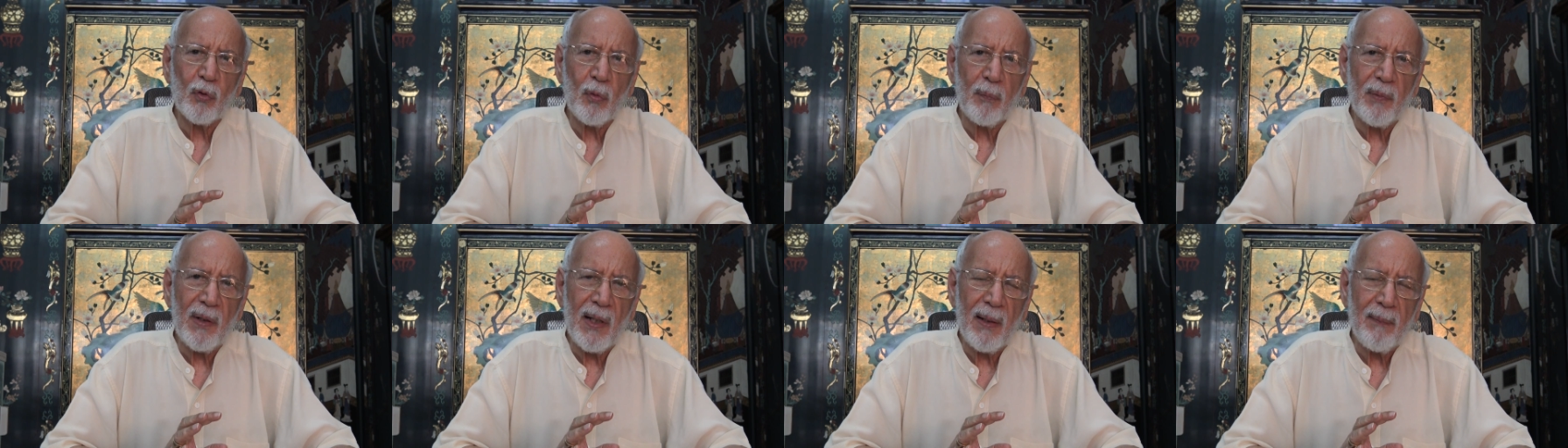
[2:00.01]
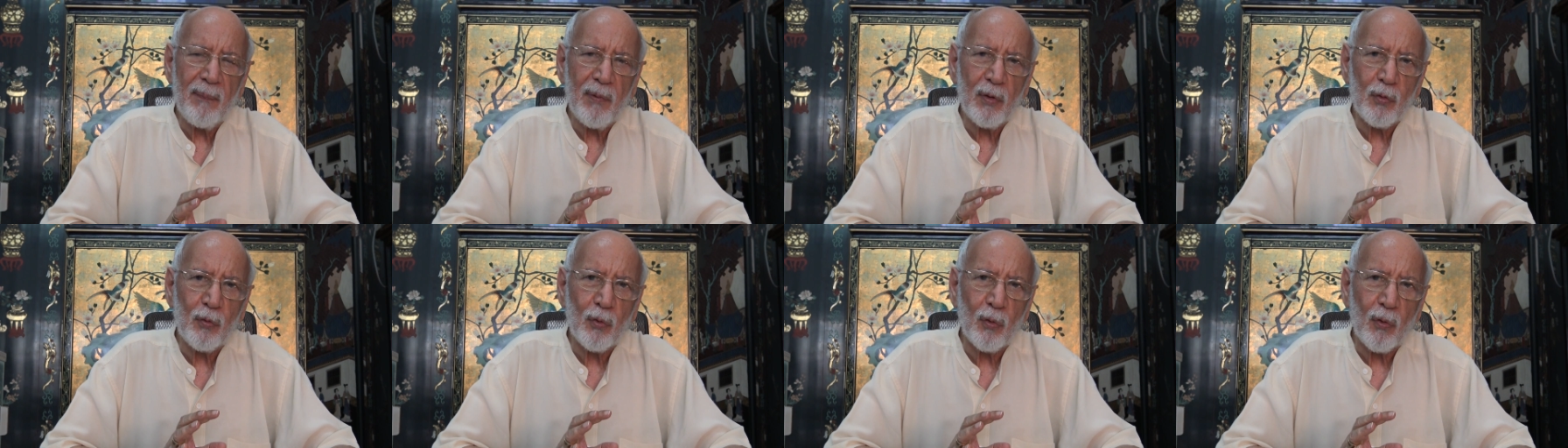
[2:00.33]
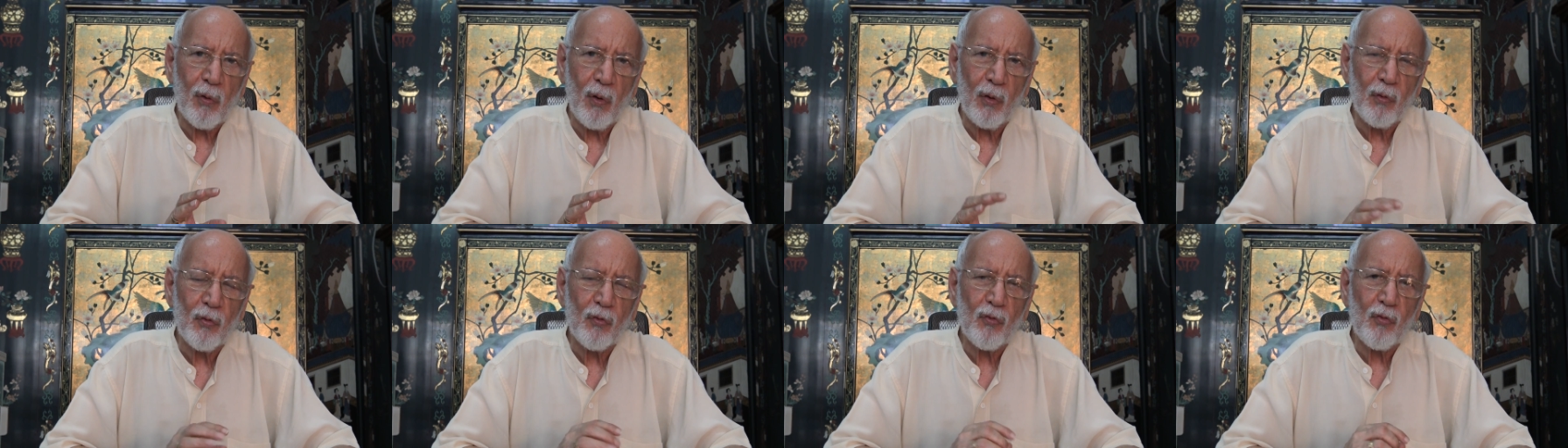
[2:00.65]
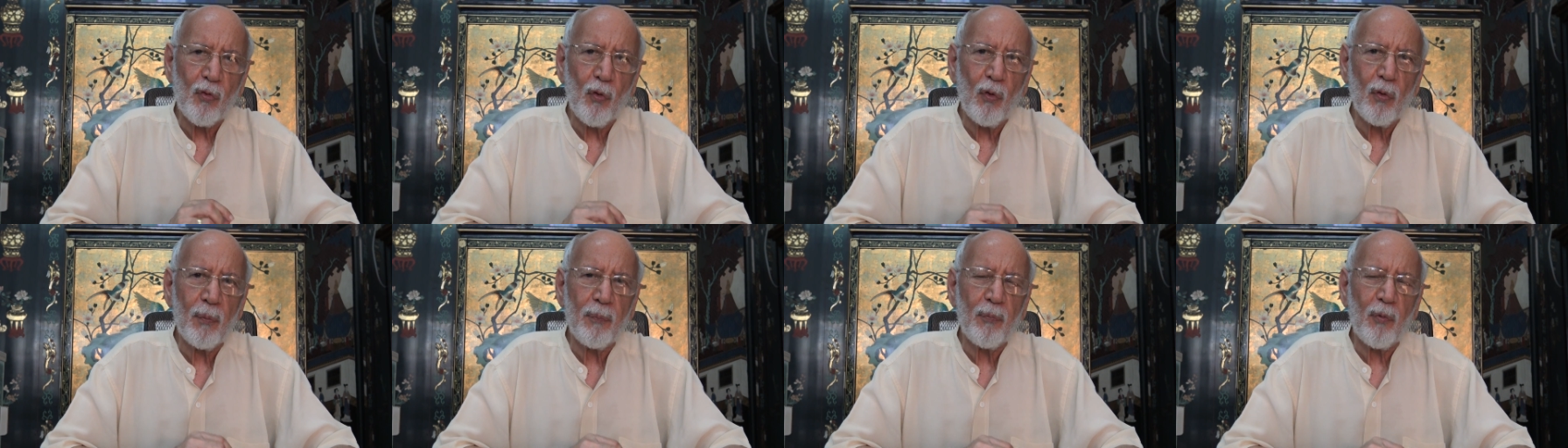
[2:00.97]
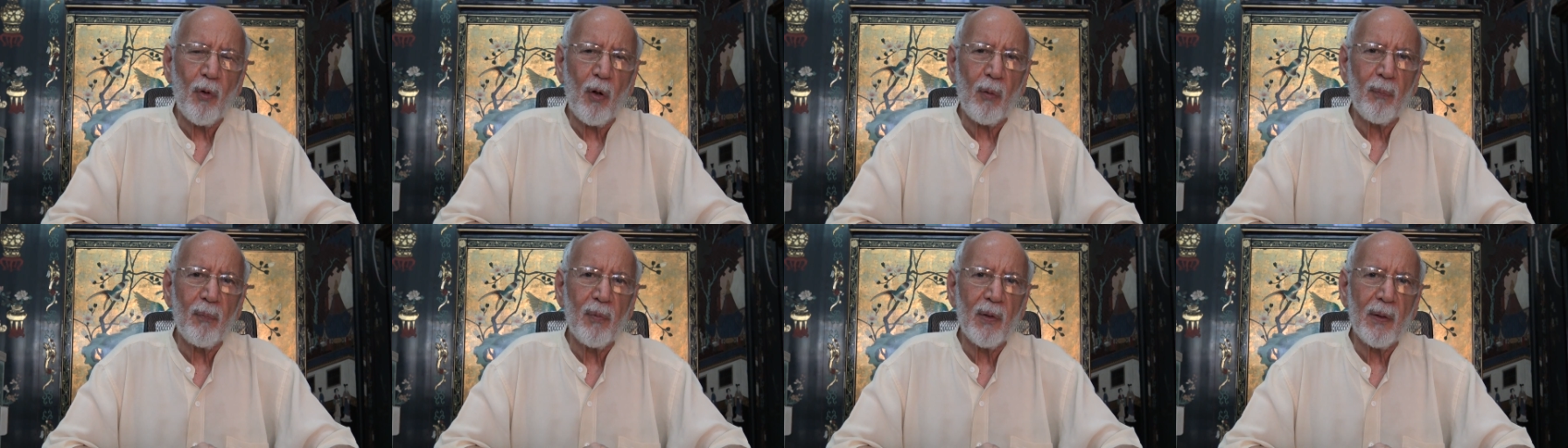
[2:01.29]
to be able to control
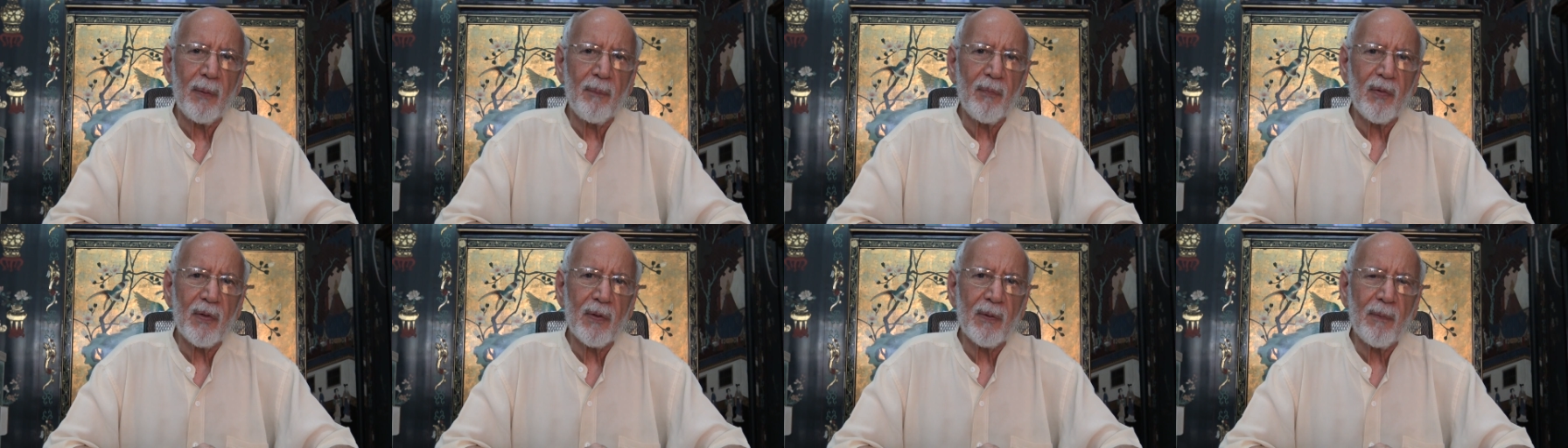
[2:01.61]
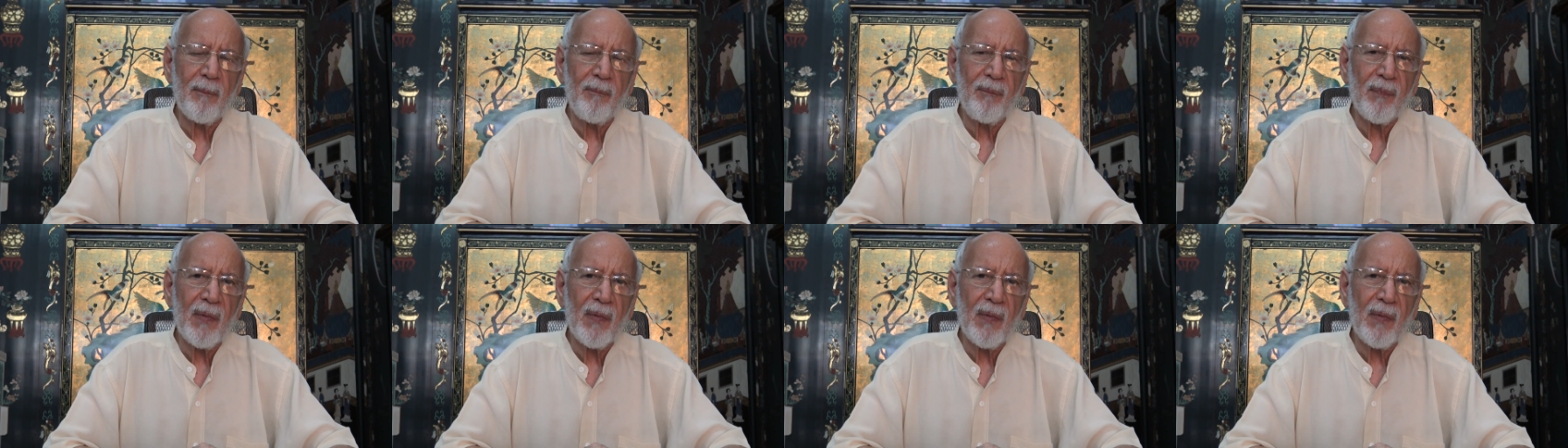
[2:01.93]
problems.